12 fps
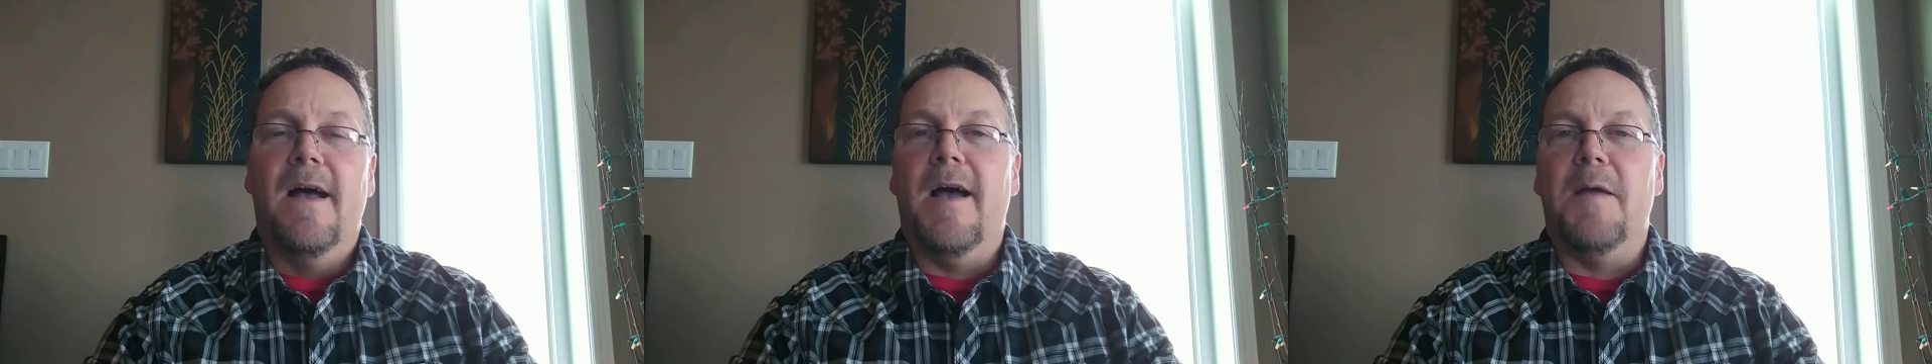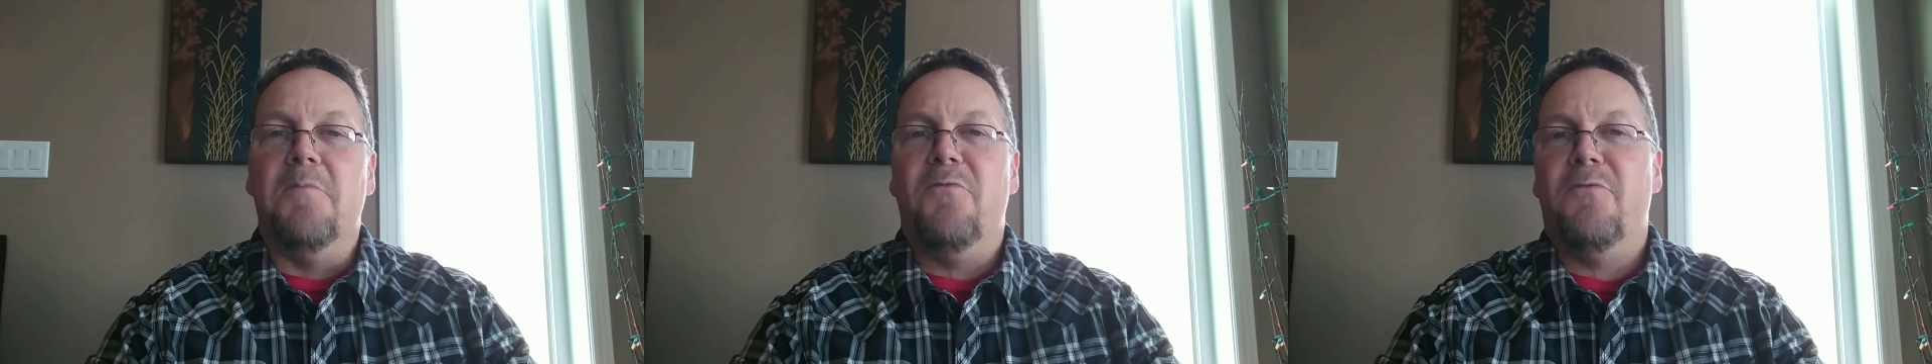
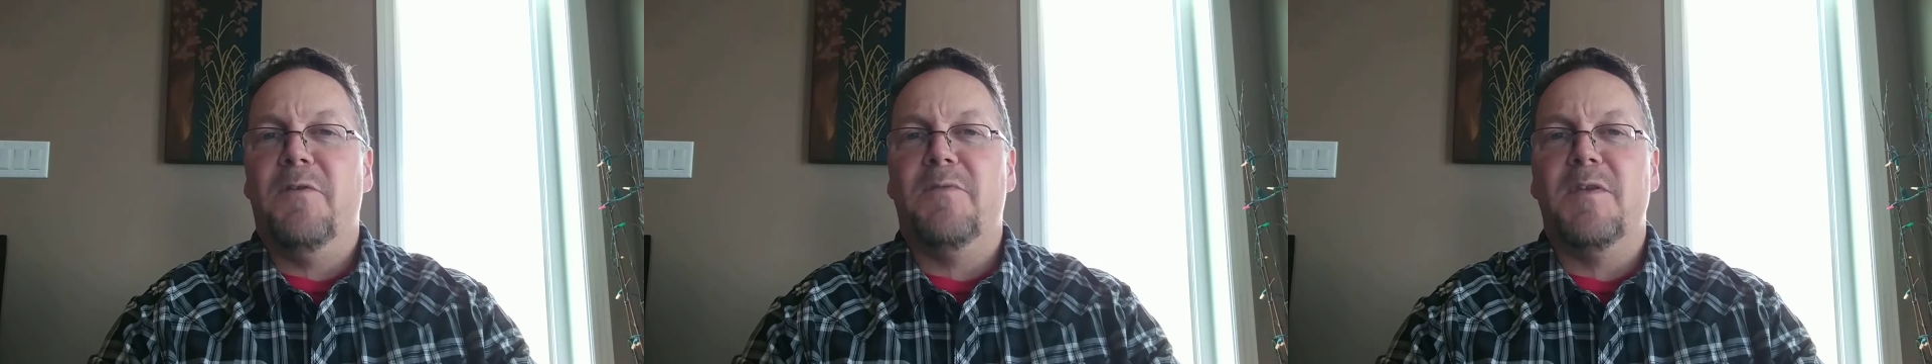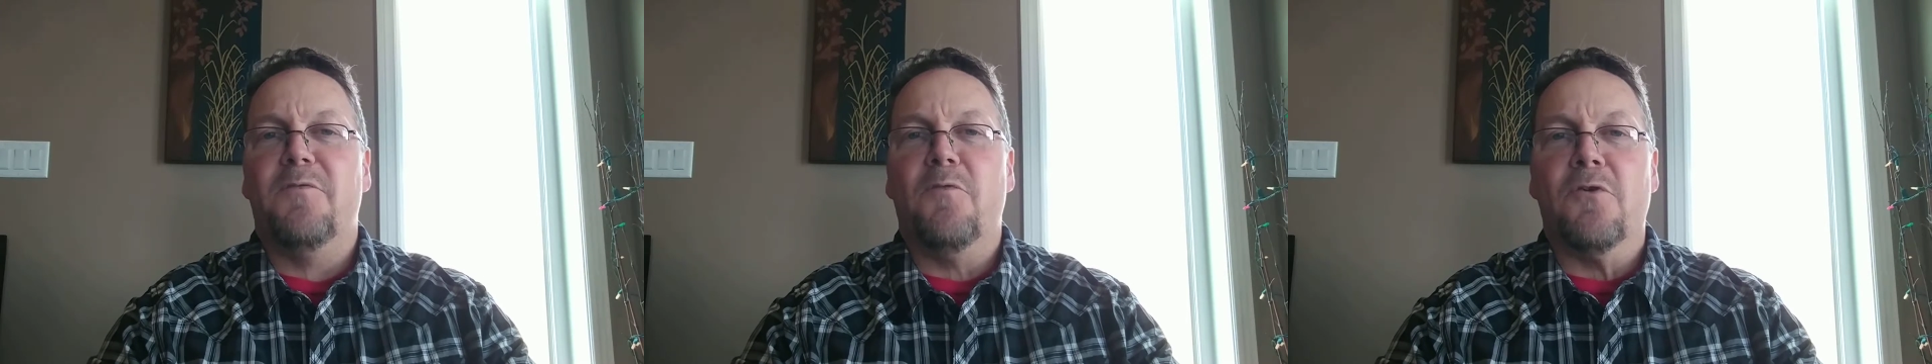I'm
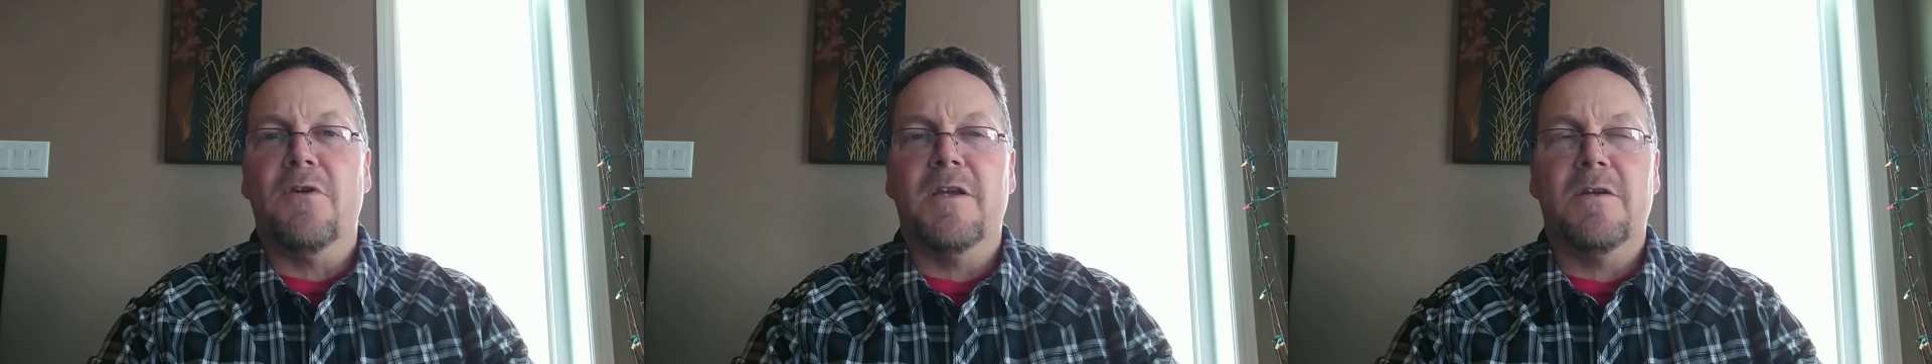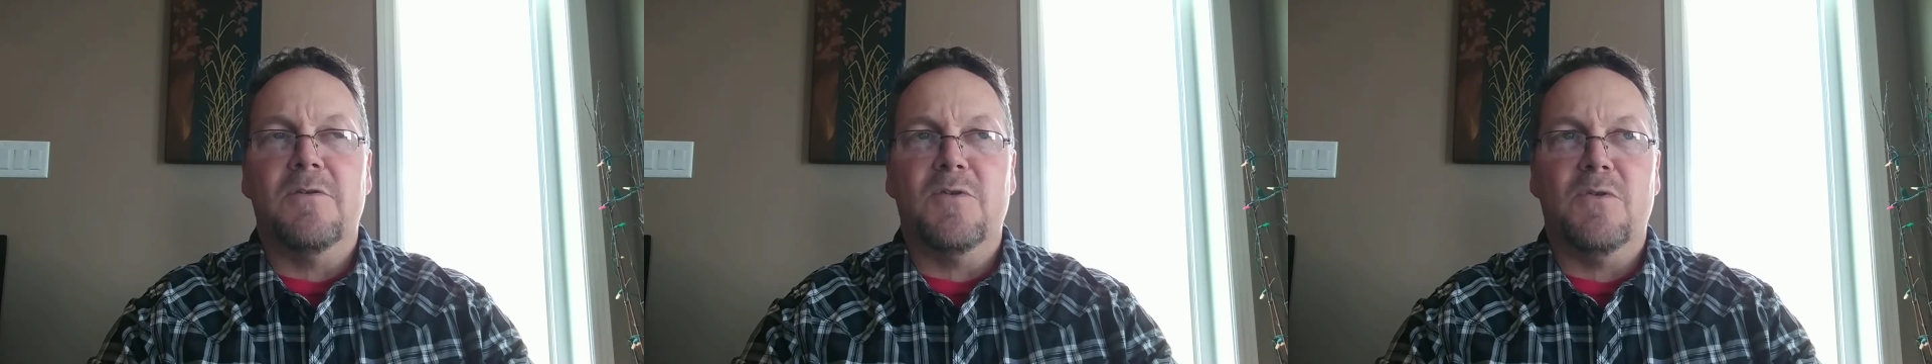54
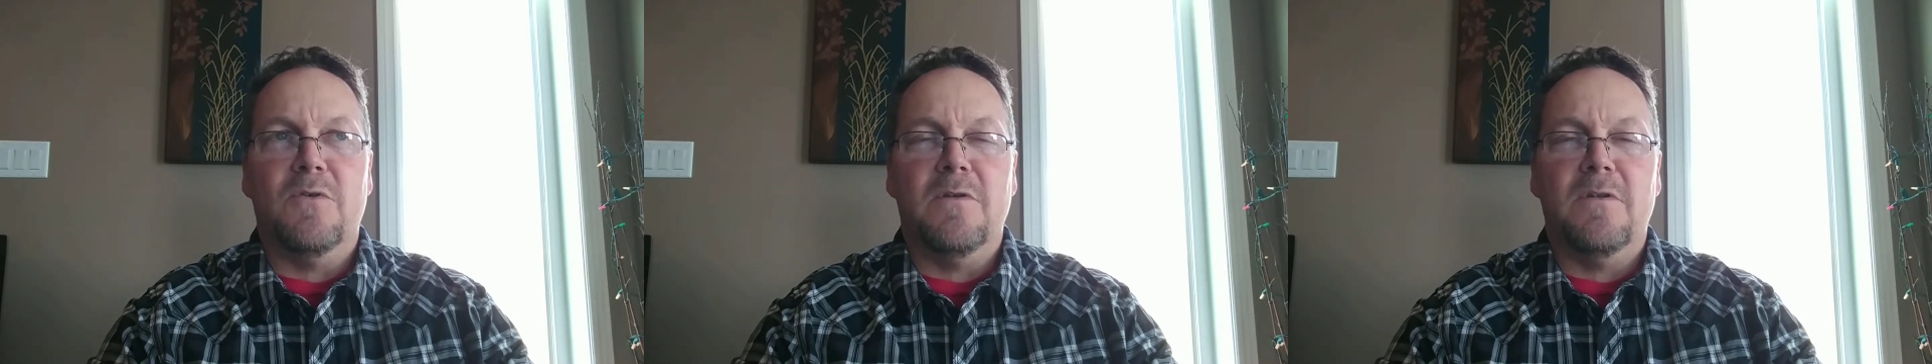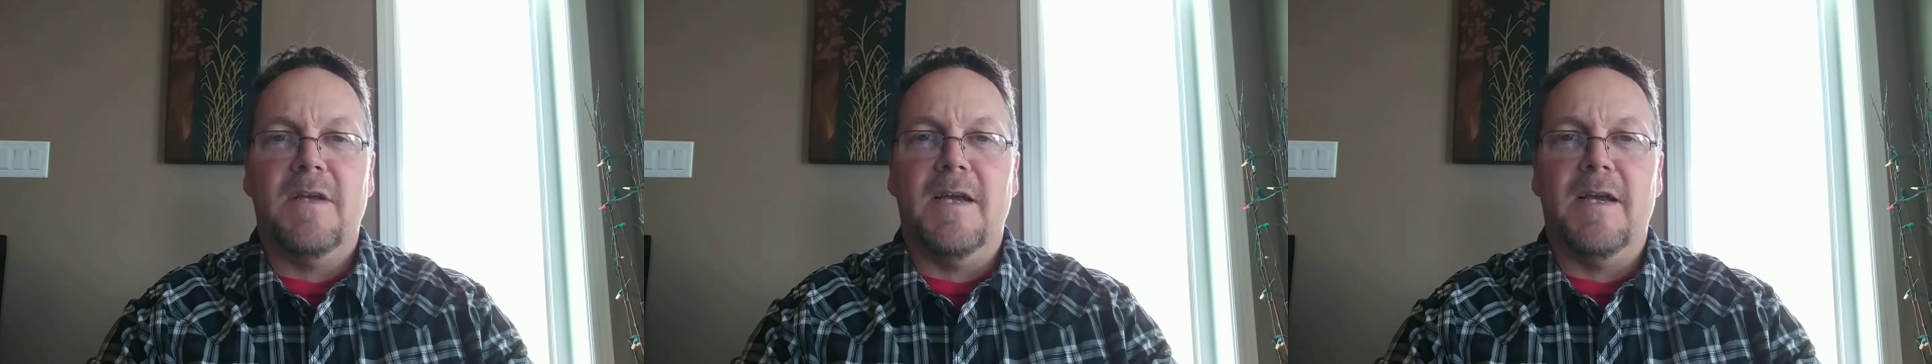years old.